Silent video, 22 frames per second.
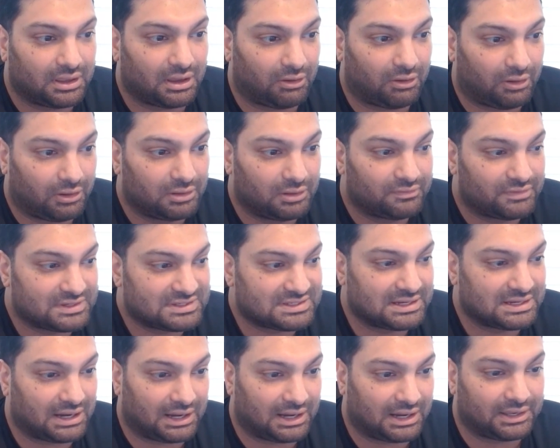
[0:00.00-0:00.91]
all of us
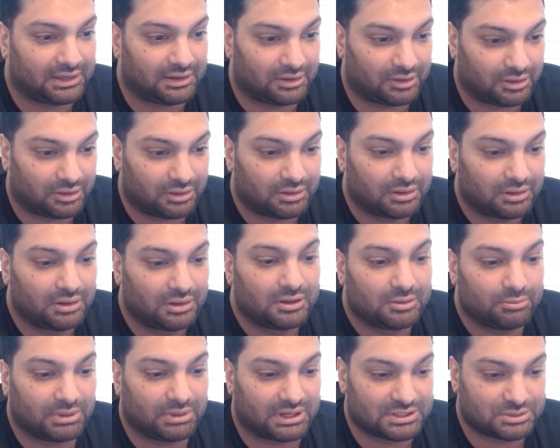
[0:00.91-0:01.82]
got here
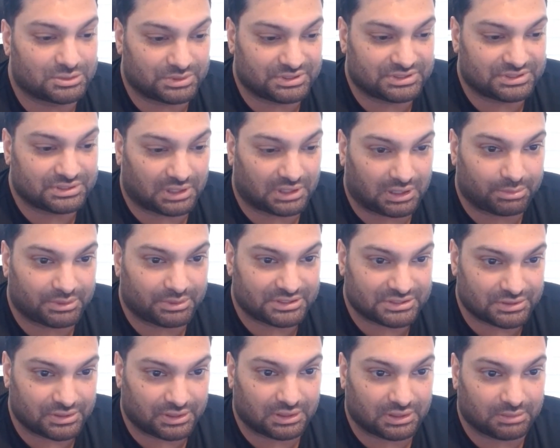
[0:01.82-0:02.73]
because we saw
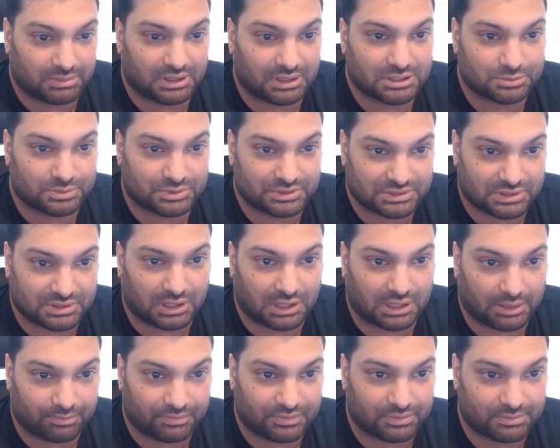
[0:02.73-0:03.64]
opportunity, because we saw
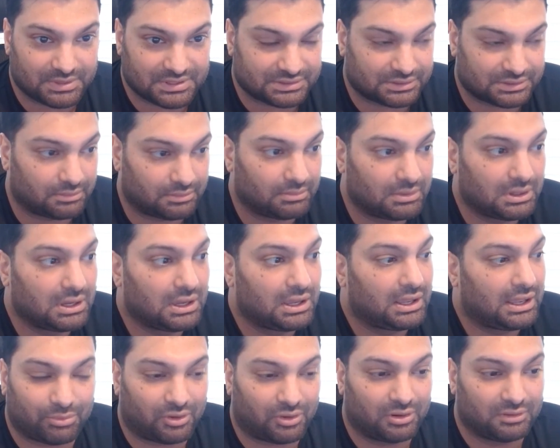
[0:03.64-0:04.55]
optimism.
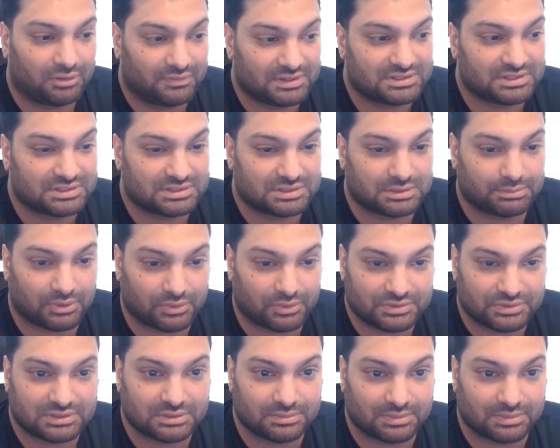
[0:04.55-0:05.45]
Part of this is
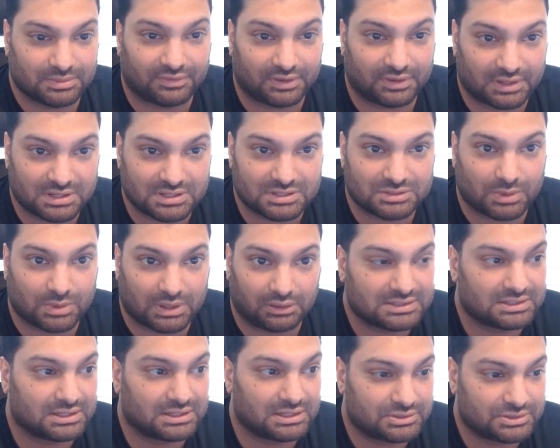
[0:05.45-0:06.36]
supposed to be fun as well.
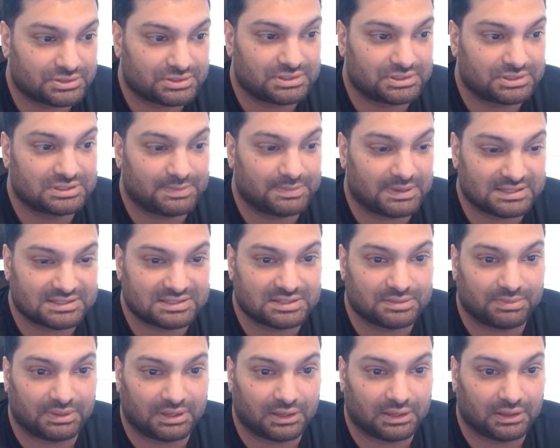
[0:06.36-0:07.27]
It's an interesting space to
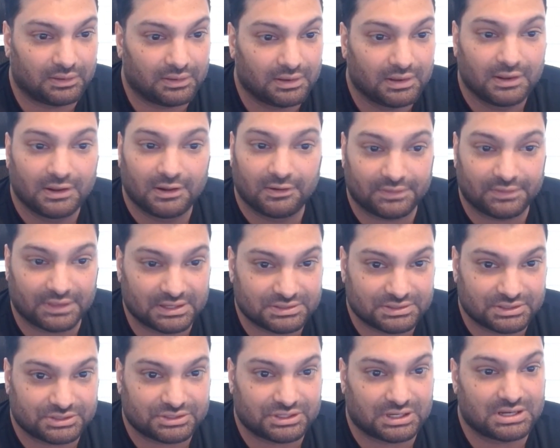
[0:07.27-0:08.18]
be in.
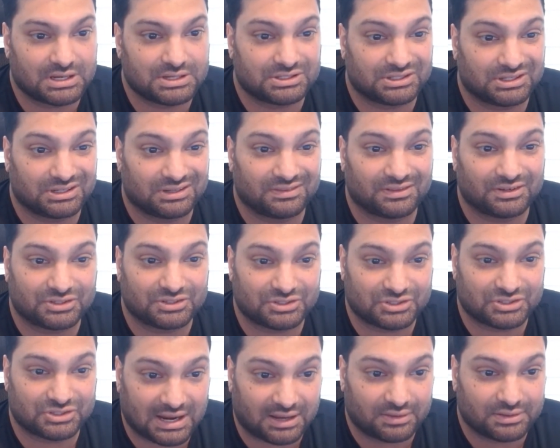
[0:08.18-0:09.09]
Things are changing, there's
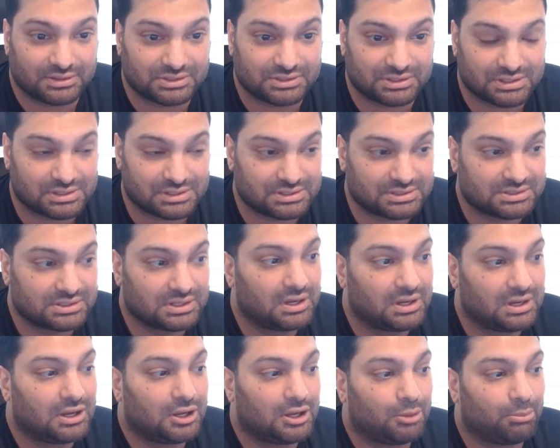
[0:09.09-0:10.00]
challenges,
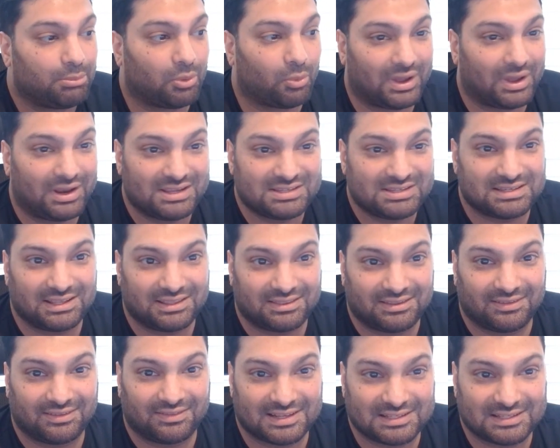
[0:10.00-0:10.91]
but when has
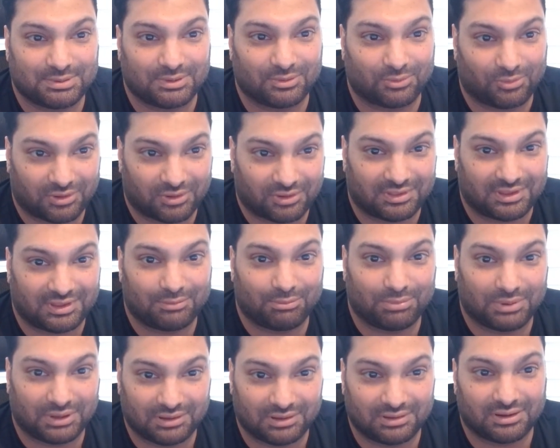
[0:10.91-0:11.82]
anything that's been worth it
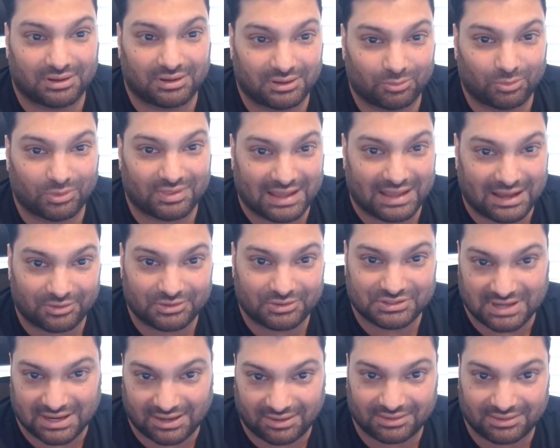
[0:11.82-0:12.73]
been done without
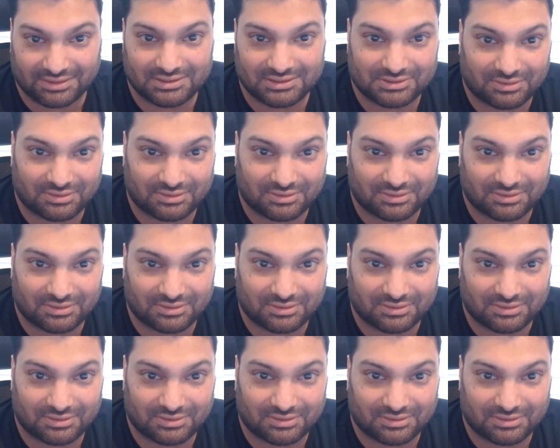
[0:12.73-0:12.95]
challenge?